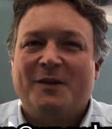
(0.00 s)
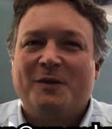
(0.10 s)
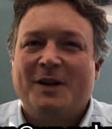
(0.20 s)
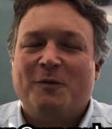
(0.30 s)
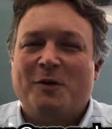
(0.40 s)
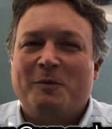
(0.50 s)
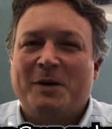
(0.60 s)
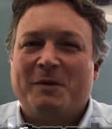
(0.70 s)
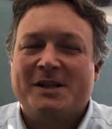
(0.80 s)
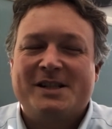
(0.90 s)
it won't
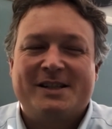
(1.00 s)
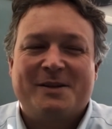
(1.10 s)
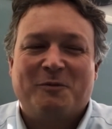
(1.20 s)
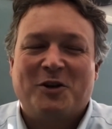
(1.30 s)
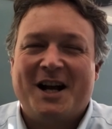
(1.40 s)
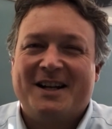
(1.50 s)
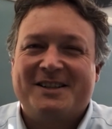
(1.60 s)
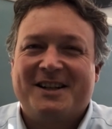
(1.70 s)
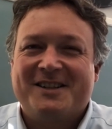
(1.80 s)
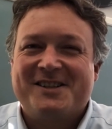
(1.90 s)
make my system
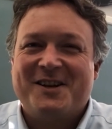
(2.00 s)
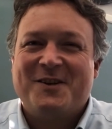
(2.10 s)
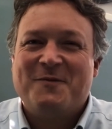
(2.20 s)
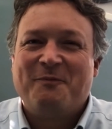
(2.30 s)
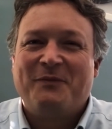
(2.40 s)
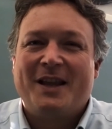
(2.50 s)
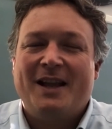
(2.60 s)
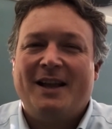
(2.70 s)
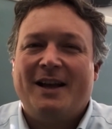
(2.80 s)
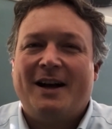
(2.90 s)
crash. So,
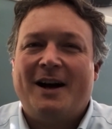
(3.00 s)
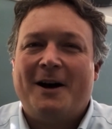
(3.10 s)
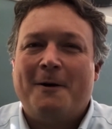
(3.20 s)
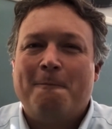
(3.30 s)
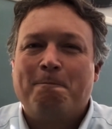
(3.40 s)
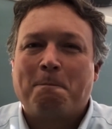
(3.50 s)
of